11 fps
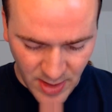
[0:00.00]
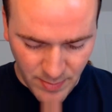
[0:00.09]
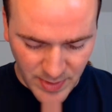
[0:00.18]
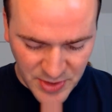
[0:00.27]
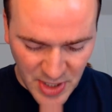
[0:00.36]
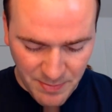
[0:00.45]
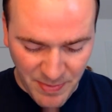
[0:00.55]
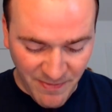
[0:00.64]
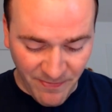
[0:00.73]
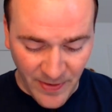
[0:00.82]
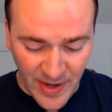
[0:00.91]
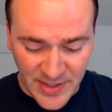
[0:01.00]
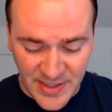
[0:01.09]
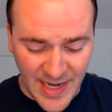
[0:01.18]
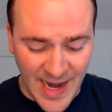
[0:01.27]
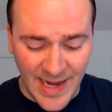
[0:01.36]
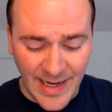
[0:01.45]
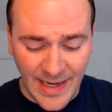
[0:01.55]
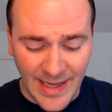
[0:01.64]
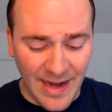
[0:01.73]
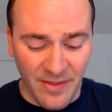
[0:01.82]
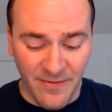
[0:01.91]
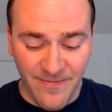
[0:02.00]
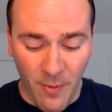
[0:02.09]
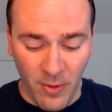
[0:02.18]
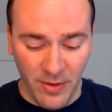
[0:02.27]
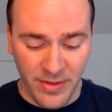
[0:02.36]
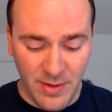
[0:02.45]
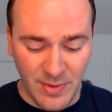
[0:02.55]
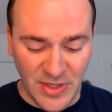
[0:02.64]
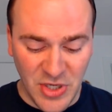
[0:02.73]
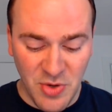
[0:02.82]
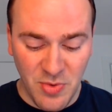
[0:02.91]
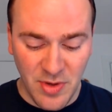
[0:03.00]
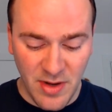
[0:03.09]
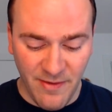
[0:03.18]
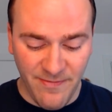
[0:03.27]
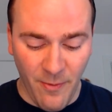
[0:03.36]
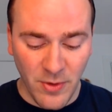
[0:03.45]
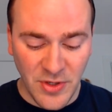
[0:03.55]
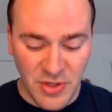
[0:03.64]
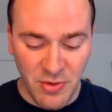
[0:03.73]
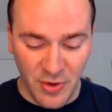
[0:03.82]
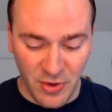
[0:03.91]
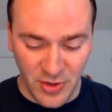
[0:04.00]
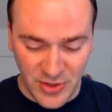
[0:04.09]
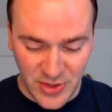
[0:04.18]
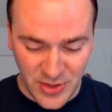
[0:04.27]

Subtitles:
But JP France, he didn't get out of the 4th. He went 4 and 2/3.